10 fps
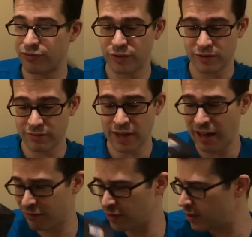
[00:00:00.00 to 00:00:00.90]
for
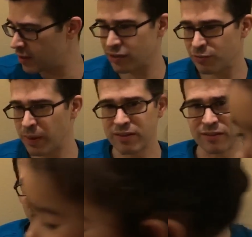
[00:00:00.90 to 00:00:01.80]
not very
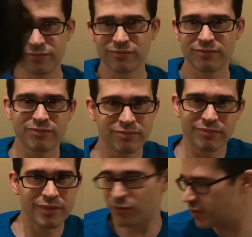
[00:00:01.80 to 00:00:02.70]
expensive. Owie.
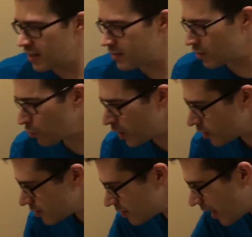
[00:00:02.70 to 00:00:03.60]
That's the easiest way
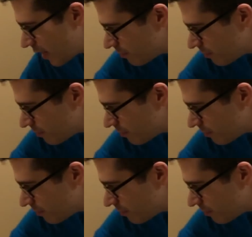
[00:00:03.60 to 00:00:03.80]
to say